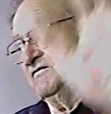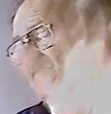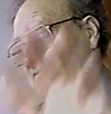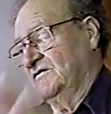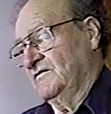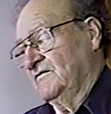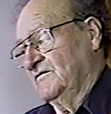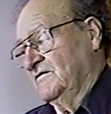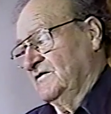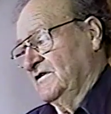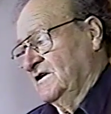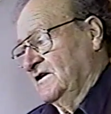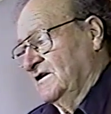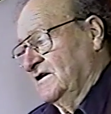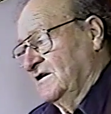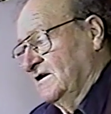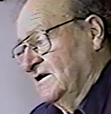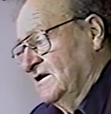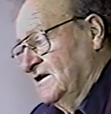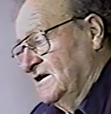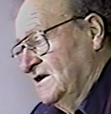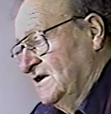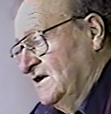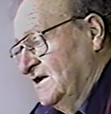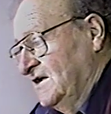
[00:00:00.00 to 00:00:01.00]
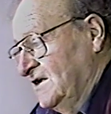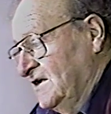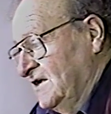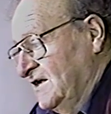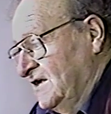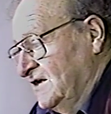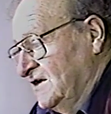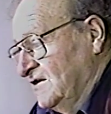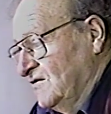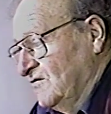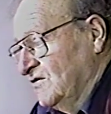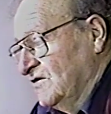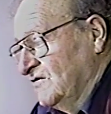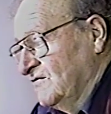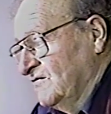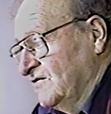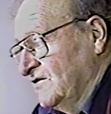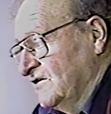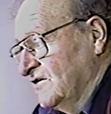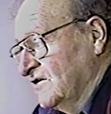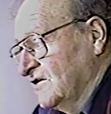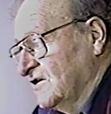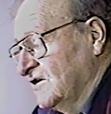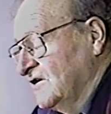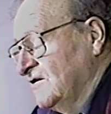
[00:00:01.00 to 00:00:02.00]
went over there. One
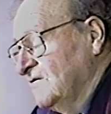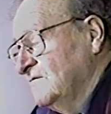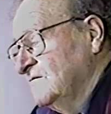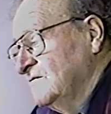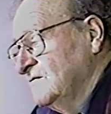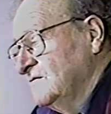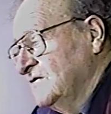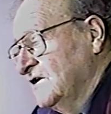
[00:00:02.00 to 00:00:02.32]
fella come